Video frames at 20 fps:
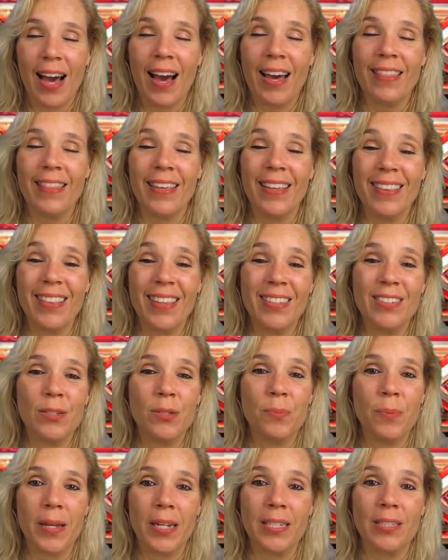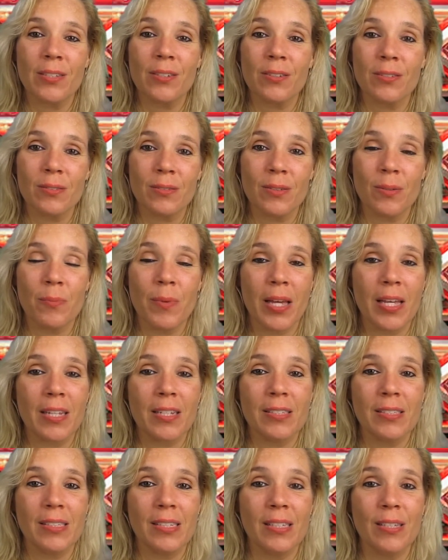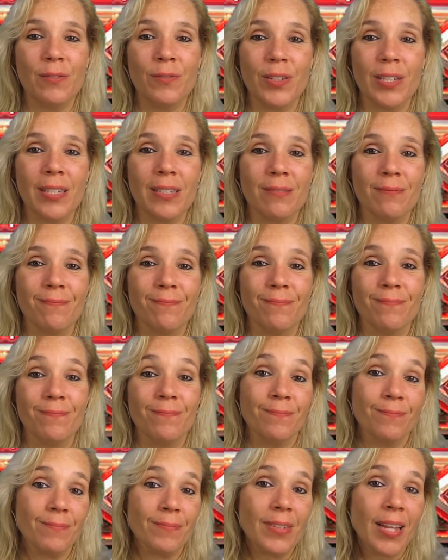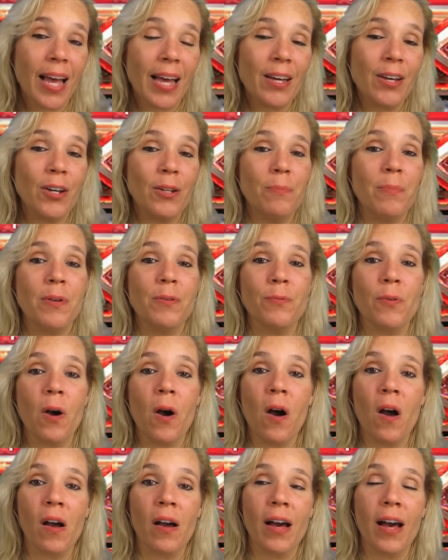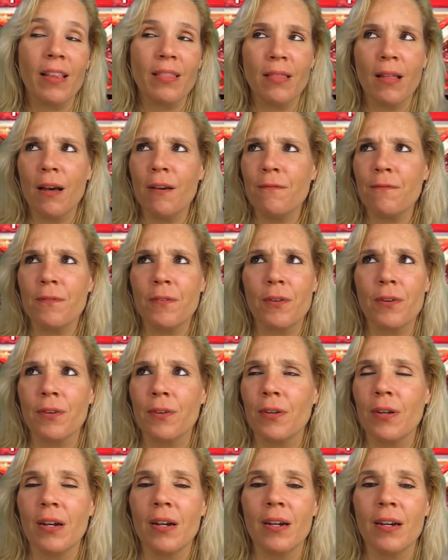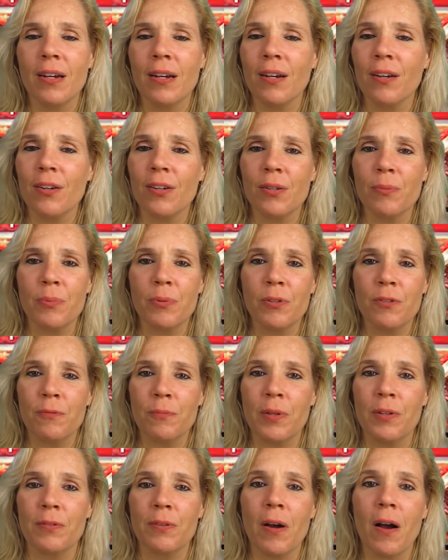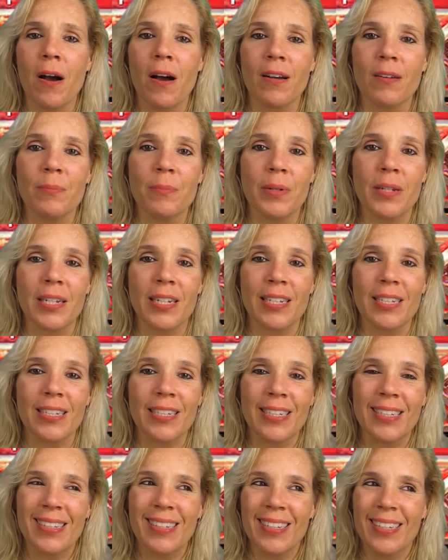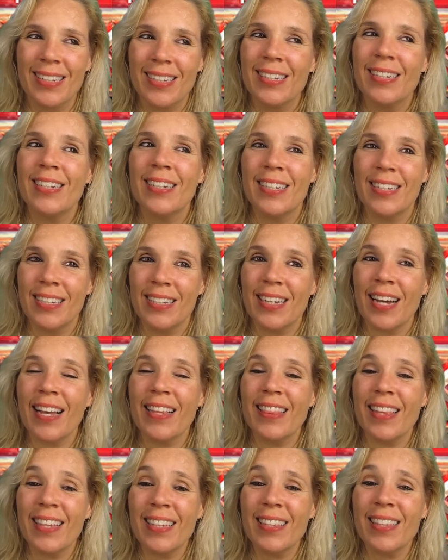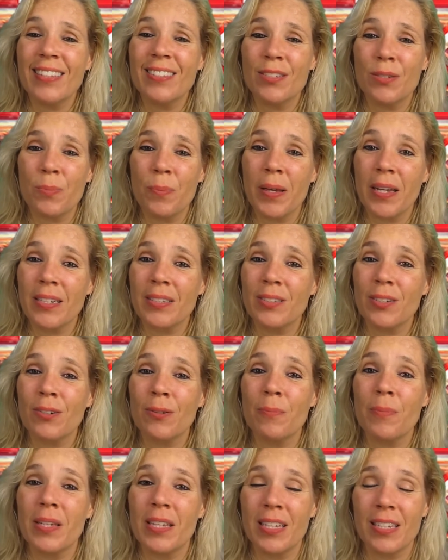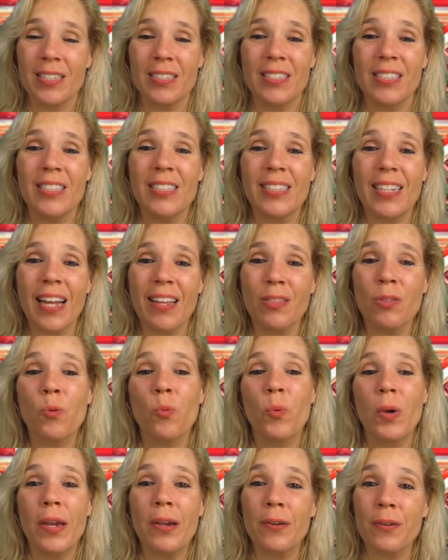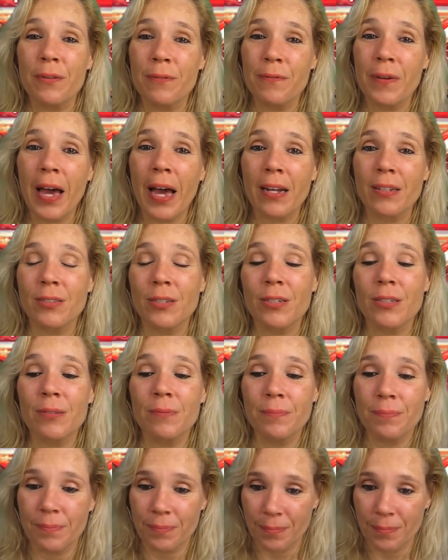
I think they just picked her to make good TV. I could be wrong. I'd love for uh, her to prove me wrong, but I think they just picked her because she's got the weird factor.